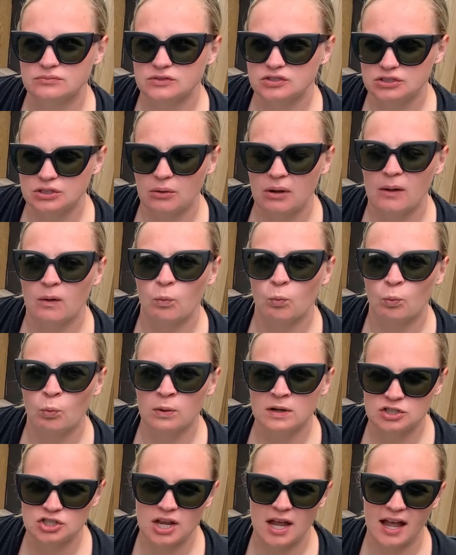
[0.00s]
So I
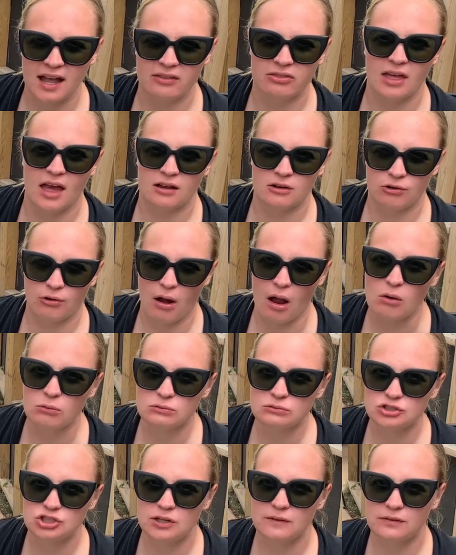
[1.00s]
wish it had that
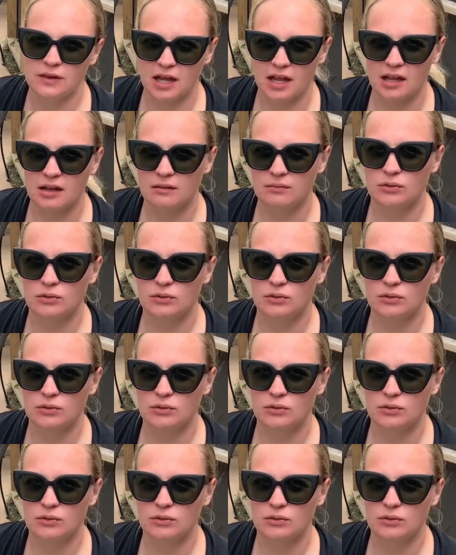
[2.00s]
crunch of like